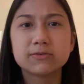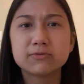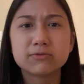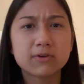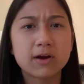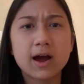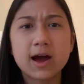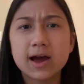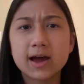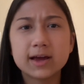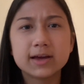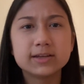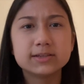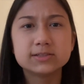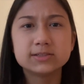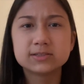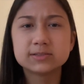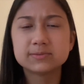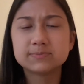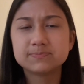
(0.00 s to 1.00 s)

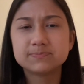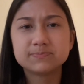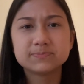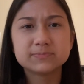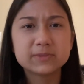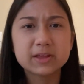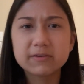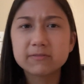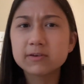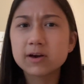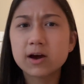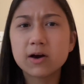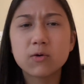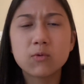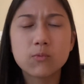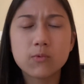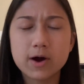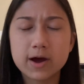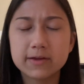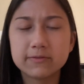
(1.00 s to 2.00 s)
fries. They've got a
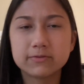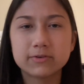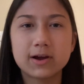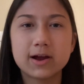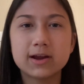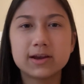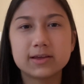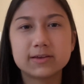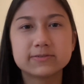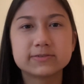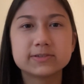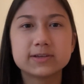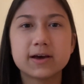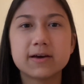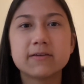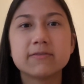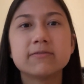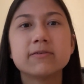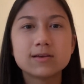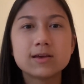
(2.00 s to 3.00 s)
wide variety of stuff.